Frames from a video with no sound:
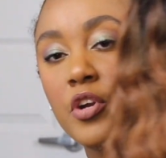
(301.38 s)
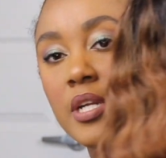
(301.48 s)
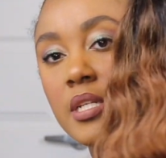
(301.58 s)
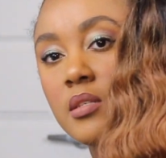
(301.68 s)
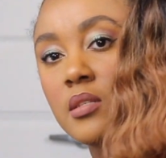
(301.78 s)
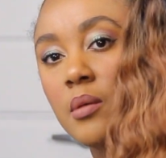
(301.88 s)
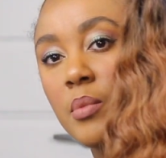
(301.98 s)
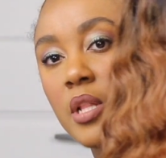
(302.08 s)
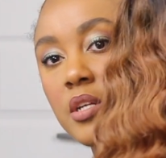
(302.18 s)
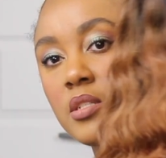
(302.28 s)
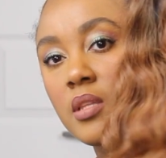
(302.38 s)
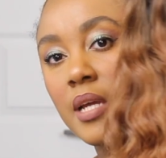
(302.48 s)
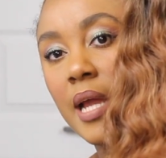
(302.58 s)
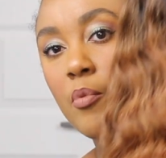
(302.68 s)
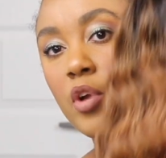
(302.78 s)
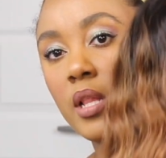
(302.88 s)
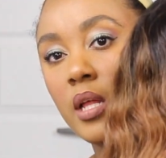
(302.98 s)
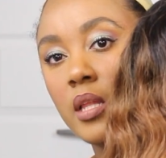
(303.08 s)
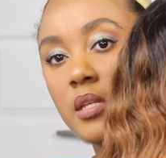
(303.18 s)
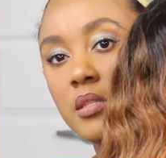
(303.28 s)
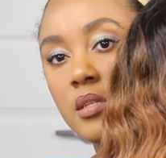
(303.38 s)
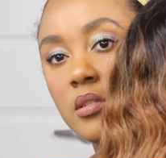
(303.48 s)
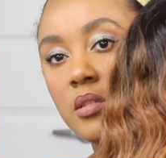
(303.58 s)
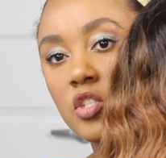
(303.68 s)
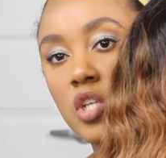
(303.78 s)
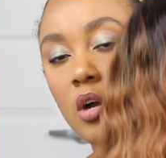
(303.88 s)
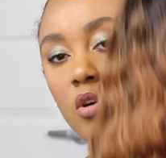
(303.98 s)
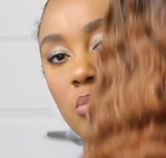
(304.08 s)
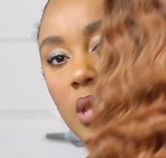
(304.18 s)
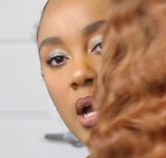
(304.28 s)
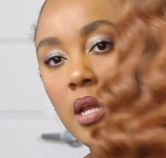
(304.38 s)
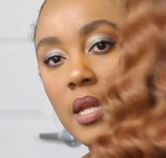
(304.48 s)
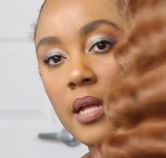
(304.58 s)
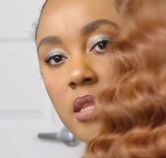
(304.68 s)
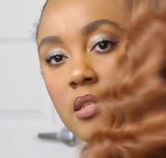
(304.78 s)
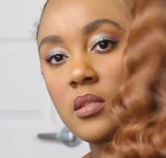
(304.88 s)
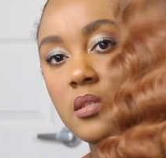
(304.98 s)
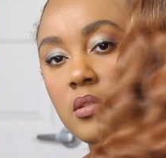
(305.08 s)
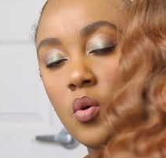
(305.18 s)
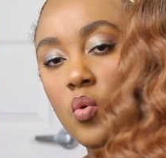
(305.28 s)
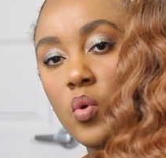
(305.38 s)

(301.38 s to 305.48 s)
pretty similar to the Gabriella. This is the Choco Blonde and this is the